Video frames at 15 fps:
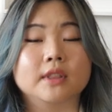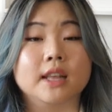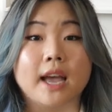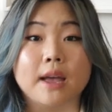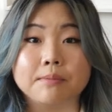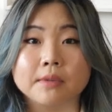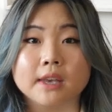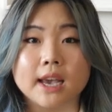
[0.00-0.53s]

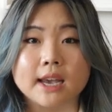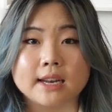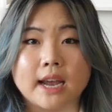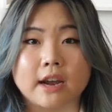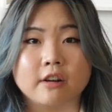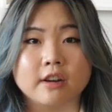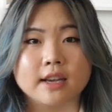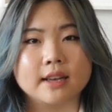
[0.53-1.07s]
The M-Gate
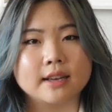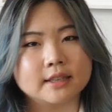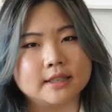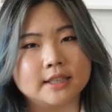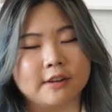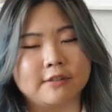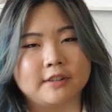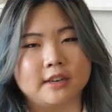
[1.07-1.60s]
area
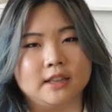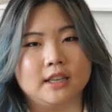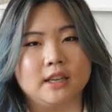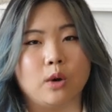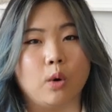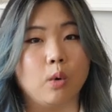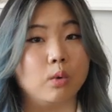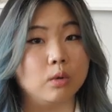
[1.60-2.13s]
is
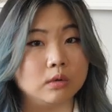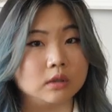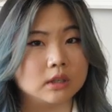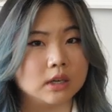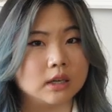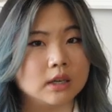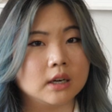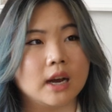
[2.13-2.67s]
definitely
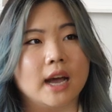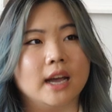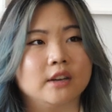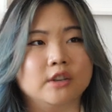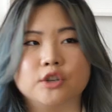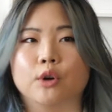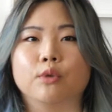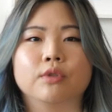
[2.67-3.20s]
older. I
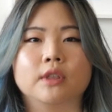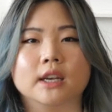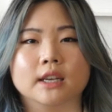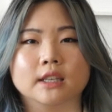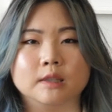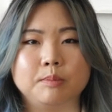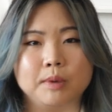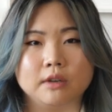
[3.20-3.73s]
don't
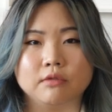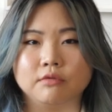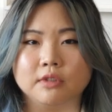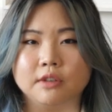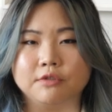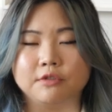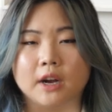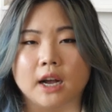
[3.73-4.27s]
think it's been
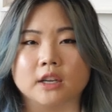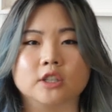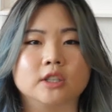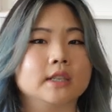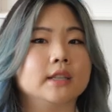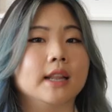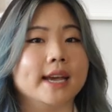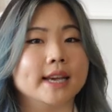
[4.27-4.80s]

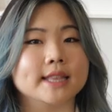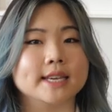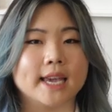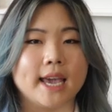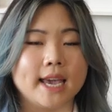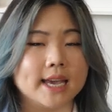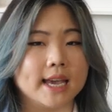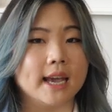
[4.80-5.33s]
refreshed like the
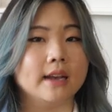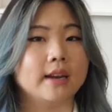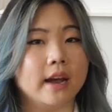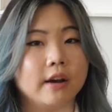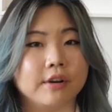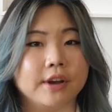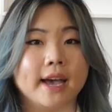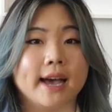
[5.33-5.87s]
K-Gate
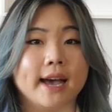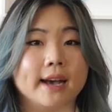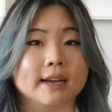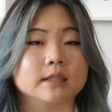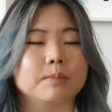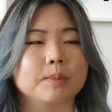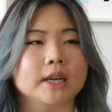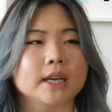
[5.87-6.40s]
area
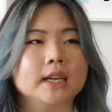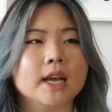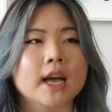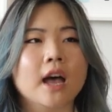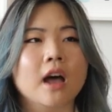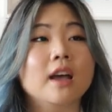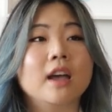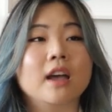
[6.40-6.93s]
has been.
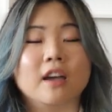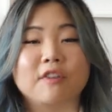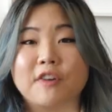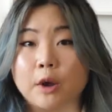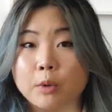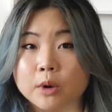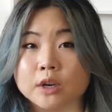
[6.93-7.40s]
If I